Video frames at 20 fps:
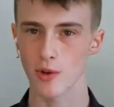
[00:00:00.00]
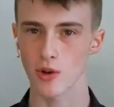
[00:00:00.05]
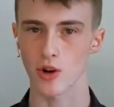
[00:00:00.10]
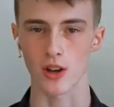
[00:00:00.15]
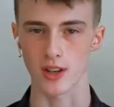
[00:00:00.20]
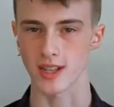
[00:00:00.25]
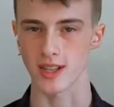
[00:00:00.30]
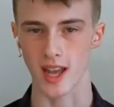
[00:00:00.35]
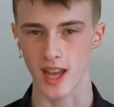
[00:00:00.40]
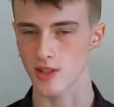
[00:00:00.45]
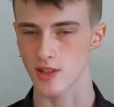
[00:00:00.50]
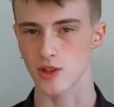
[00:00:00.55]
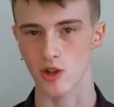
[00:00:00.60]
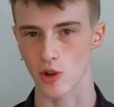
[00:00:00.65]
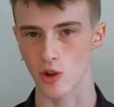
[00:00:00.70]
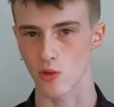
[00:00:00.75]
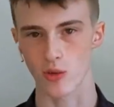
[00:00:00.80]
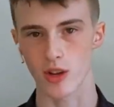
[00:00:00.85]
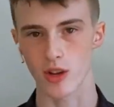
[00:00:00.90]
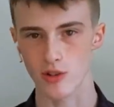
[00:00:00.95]
about our
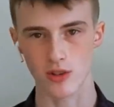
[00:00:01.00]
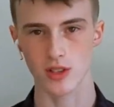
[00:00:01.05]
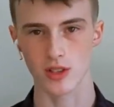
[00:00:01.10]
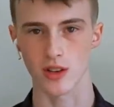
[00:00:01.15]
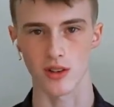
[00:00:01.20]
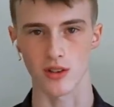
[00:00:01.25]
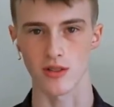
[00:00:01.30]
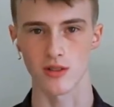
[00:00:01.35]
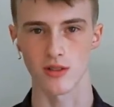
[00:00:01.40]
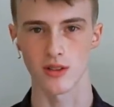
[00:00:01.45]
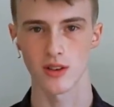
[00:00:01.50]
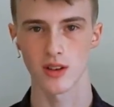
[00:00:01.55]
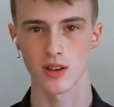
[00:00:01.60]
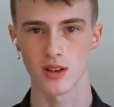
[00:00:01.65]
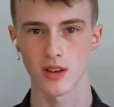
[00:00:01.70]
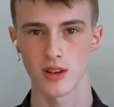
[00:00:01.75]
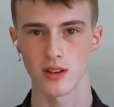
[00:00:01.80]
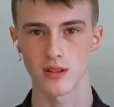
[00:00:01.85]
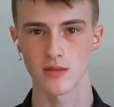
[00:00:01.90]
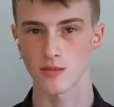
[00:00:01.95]
dance careers here.
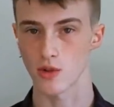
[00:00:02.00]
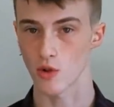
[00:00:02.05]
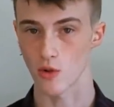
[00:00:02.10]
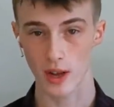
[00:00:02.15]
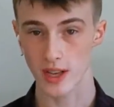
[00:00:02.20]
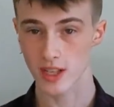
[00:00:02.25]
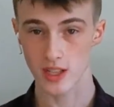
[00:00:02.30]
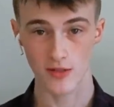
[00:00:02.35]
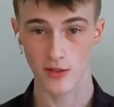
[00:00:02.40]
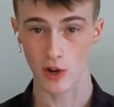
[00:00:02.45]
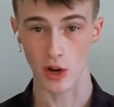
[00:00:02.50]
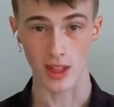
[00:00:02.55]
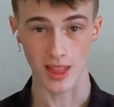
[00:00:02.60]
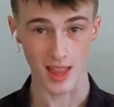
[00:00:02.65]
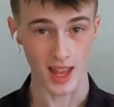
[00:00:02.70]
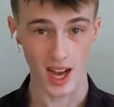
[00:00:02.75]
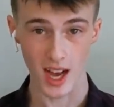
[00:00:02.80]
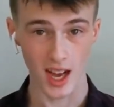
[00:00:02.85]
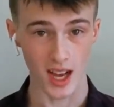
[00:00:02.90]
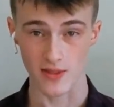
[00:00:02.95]
The rest of our
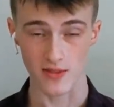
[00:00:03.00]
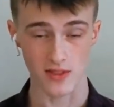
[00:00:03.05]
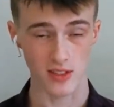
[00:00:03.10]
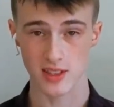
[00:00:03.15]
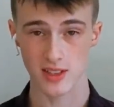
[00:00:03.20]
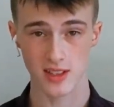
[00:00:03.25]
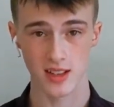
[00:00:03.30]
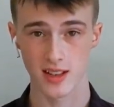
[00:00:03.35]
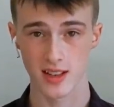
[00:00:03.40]
lives.